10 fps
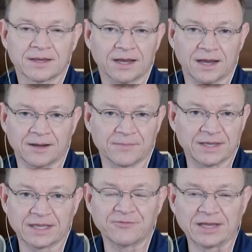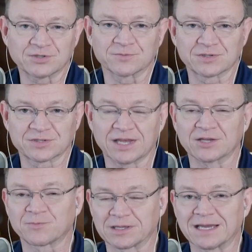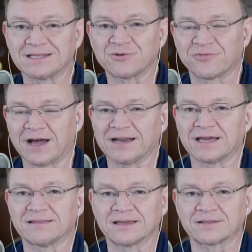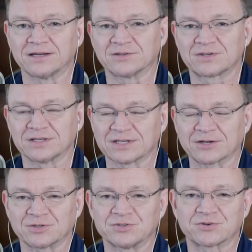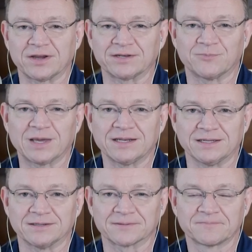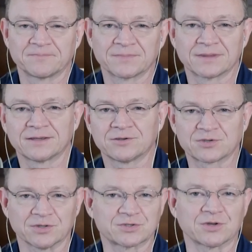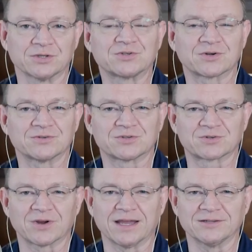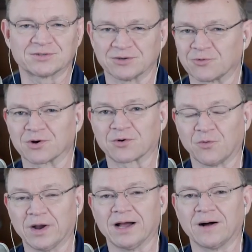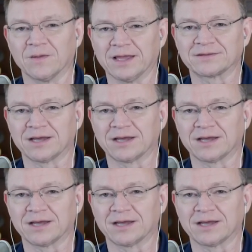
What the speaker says: and they've had some success, but they did find, I think, that it's actually strain dependent. So there's only certain strains that work well at the